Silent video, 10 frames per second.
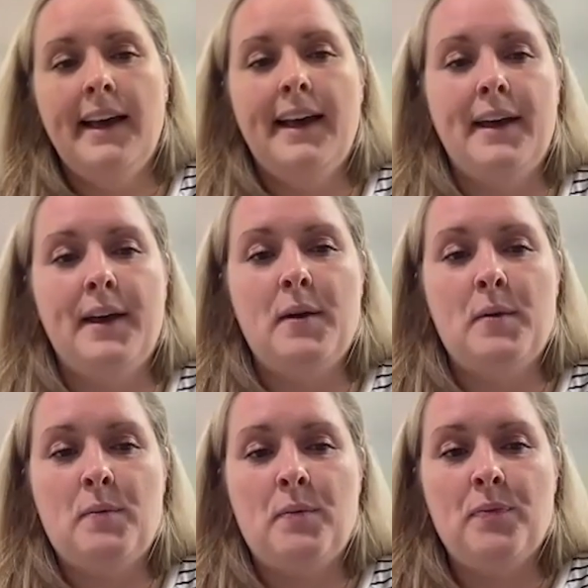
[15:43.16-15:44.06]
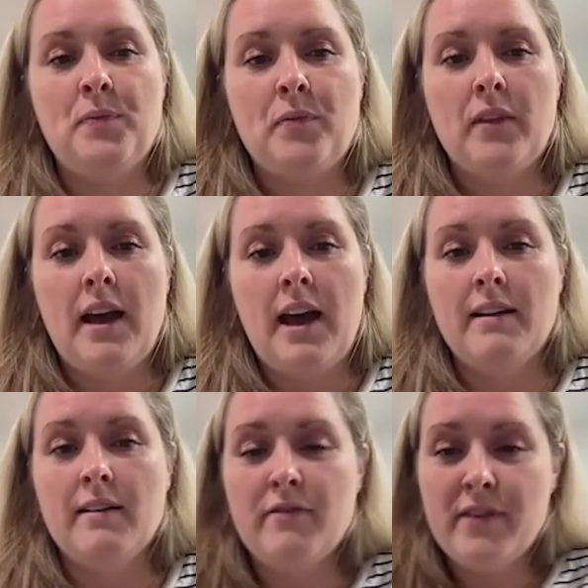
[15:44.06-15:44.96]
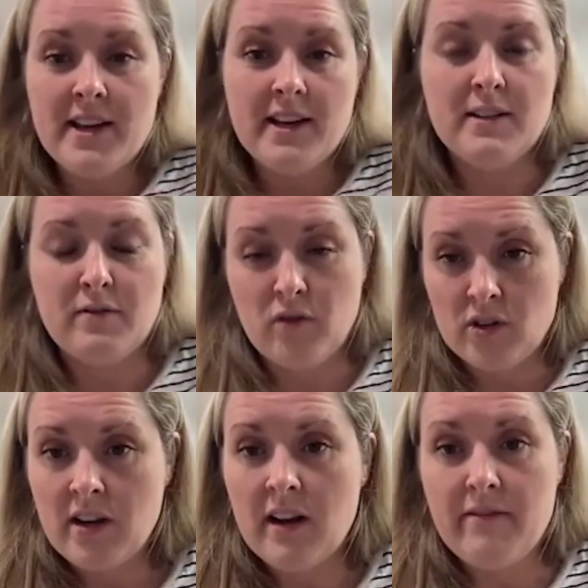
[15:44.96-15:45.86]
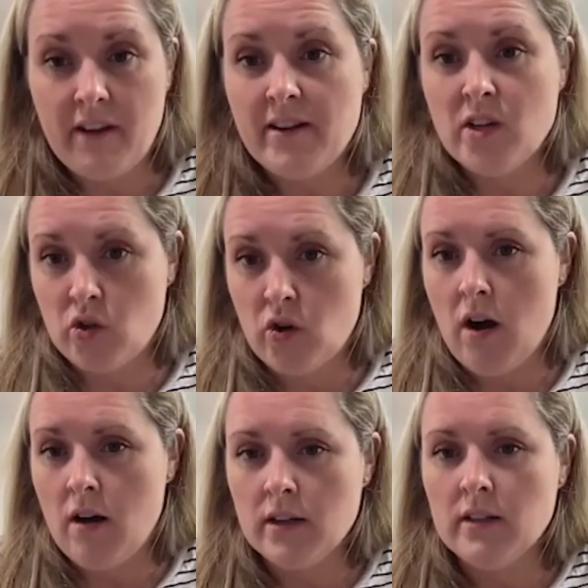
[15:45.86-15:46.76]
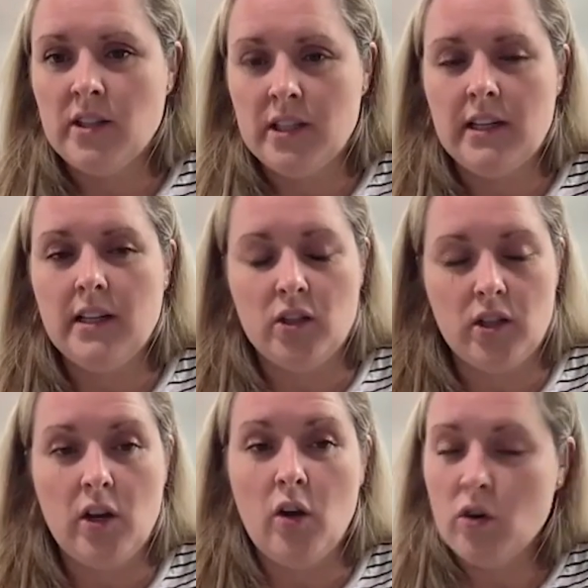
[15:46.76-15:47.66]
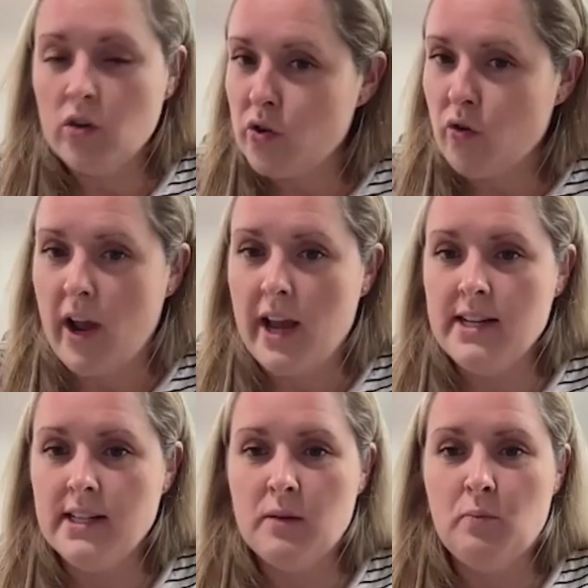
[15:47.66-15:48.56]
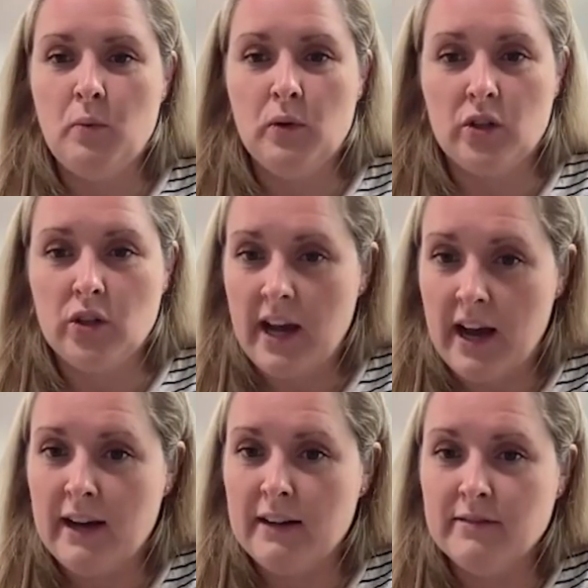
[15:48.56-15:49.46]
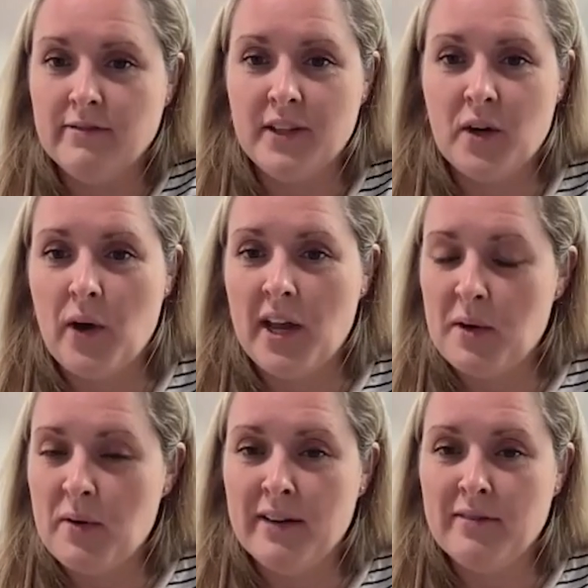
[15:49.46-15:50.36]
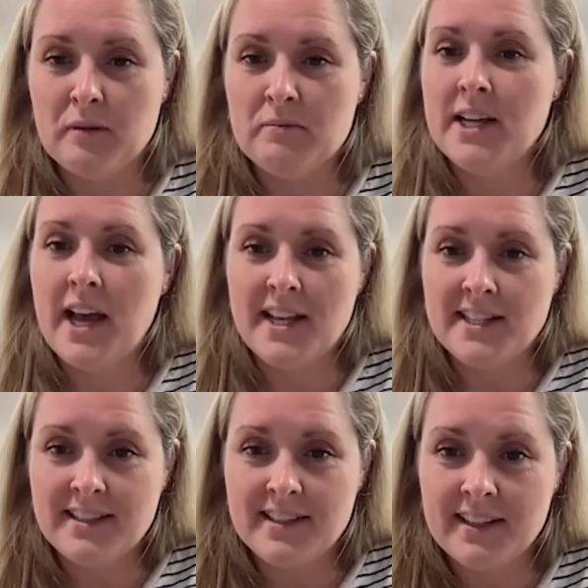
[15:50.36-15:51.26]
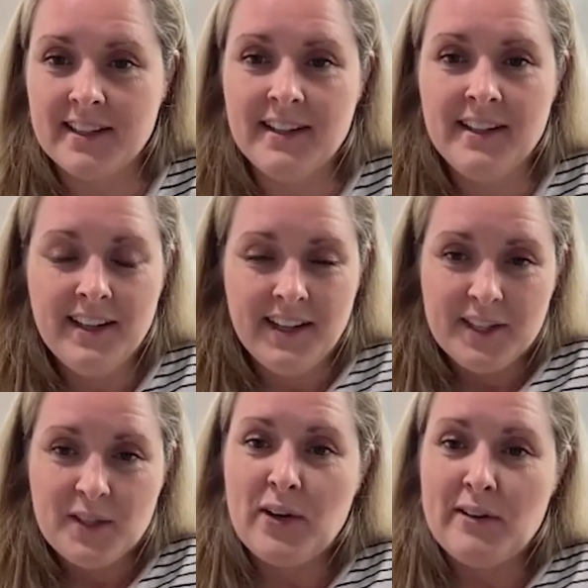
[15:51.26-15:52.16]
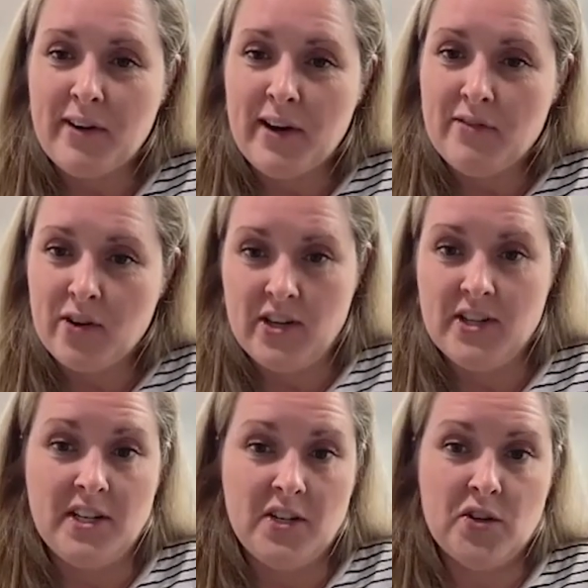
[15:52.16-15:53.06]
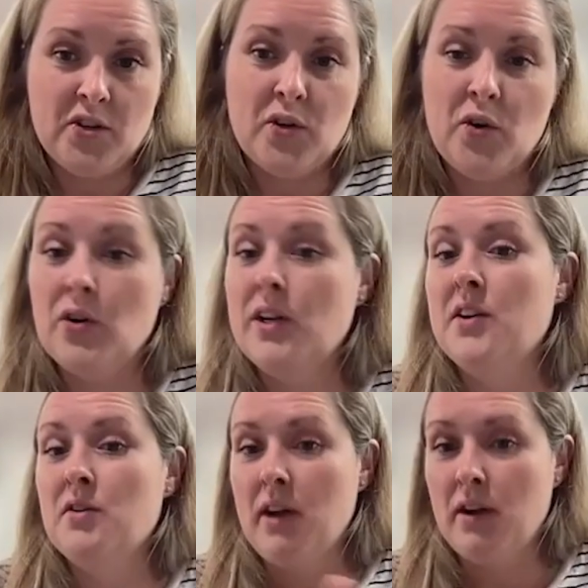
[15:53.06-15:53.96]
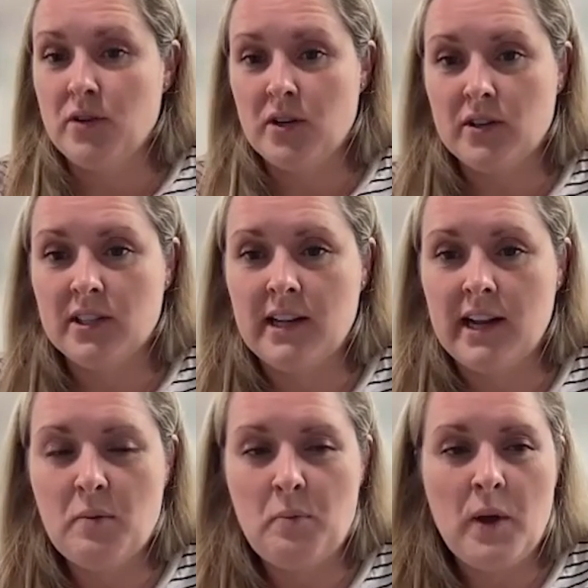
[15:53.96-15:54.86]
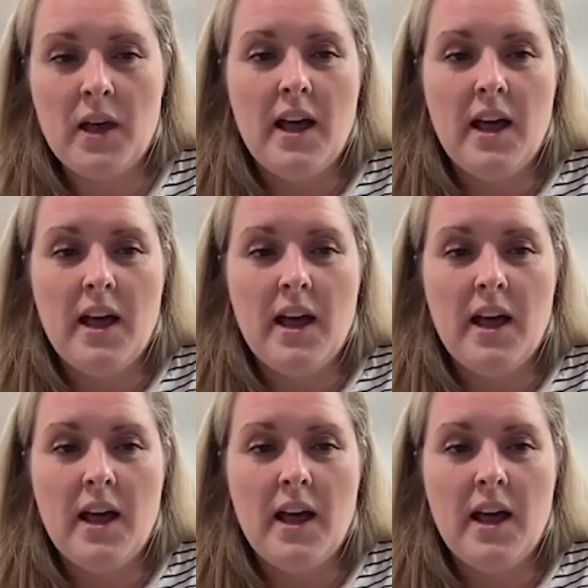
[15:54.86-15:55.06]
Um, and Fia is functionally very strong. She looks great, but could have, anywhere from 10 to 25, 30 seizures all in around her sleep.